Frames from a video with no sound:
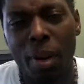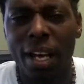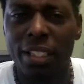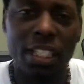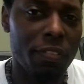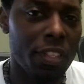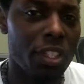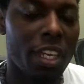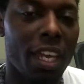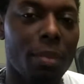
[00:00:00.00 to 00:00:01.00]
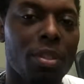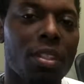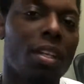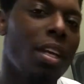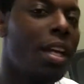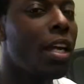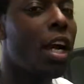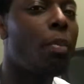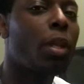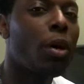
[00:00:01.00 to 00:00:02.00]
by DVG Games.
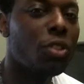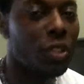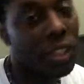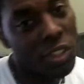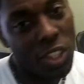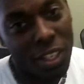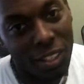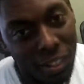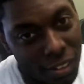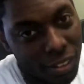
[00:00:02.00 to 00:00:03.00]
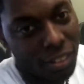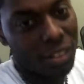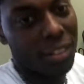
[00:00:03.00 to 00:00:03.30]
Come closer and let's take a look.